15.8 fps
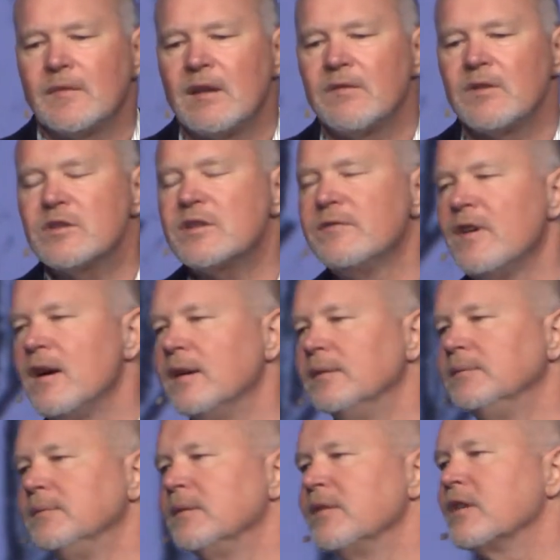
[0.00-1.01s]
First of
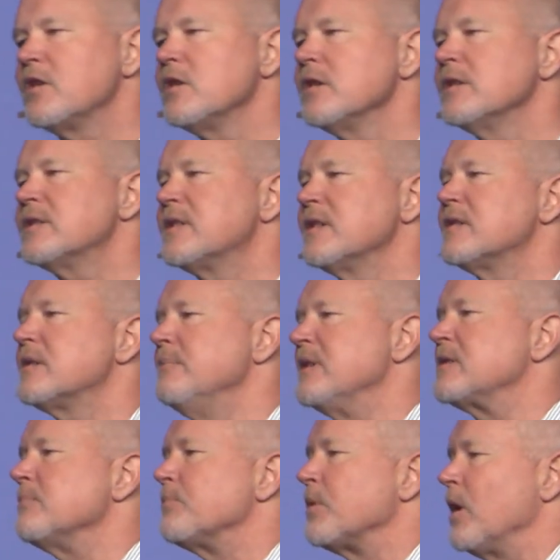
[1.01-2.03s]
all, the current system
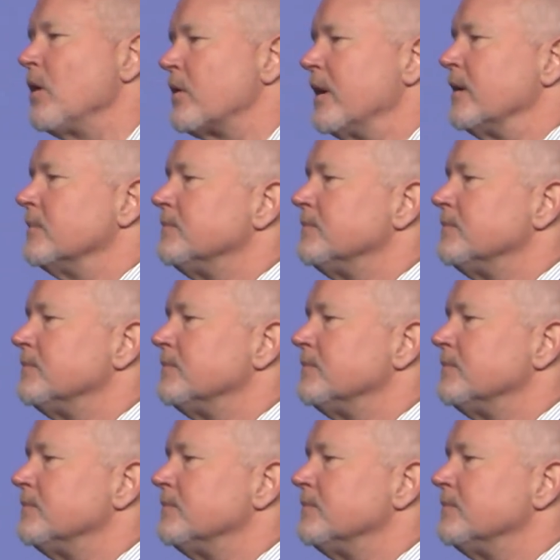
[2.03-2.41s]
isn't broken.